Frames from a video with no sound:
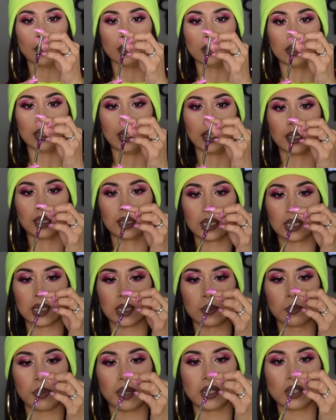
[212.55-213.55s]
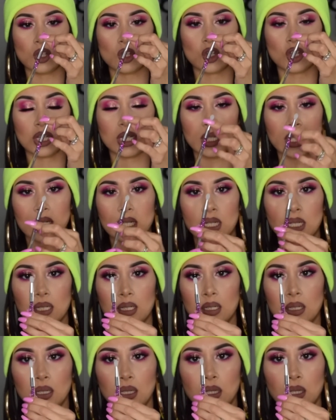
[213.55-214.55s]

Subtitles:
like spongy